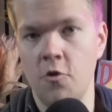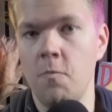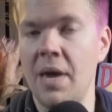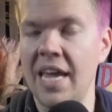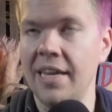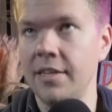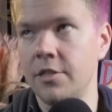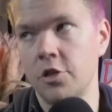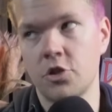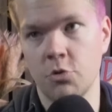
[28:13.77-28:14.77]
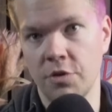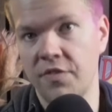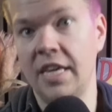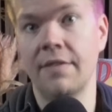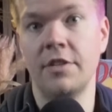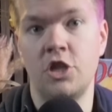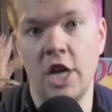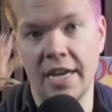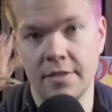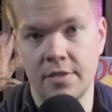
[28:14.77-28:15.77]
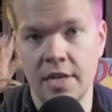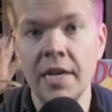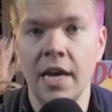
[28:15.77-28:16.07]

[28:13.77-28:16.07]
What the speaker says: you may need to just sort of give a chance.